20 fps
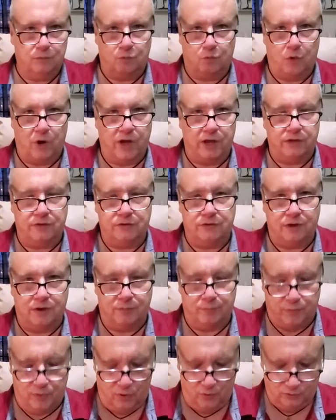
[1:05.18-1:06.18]
write
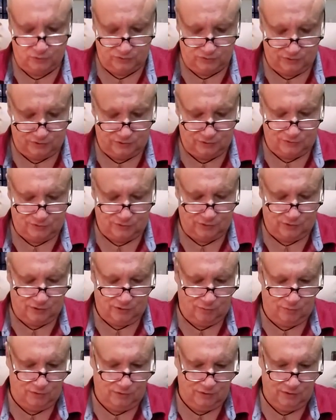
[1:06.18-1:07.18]
postings to
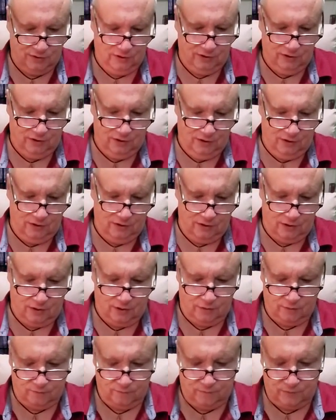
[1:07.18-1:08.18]
them, and
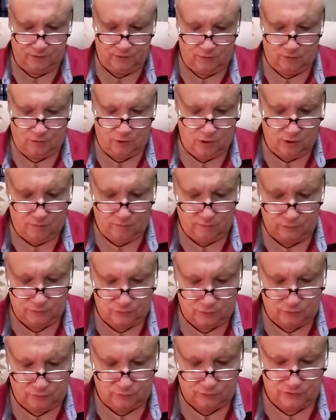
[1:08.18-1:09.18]
your finger hovers
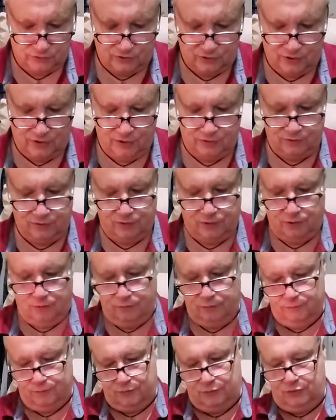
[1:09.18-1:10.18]
over send, you
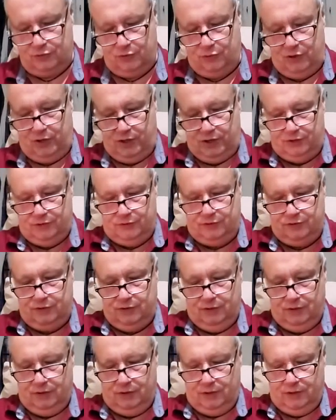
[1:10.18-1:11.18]
know, for 2 days,
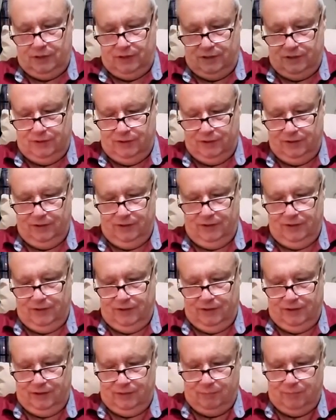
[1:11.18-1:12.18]

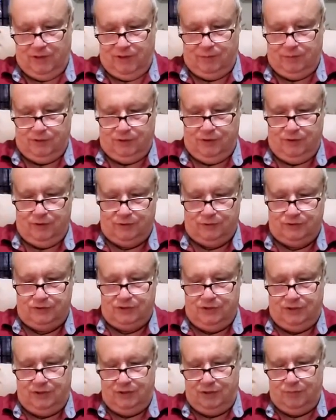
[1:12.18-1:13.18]
and maybe you don't
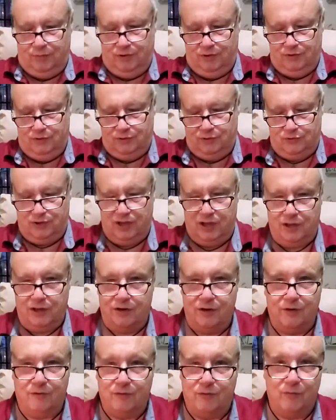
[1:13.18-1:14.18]
send it, but you're
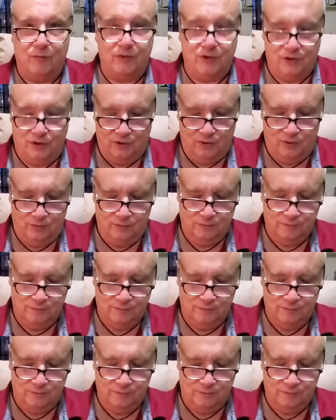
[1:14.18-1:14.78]
thinking of them, you know.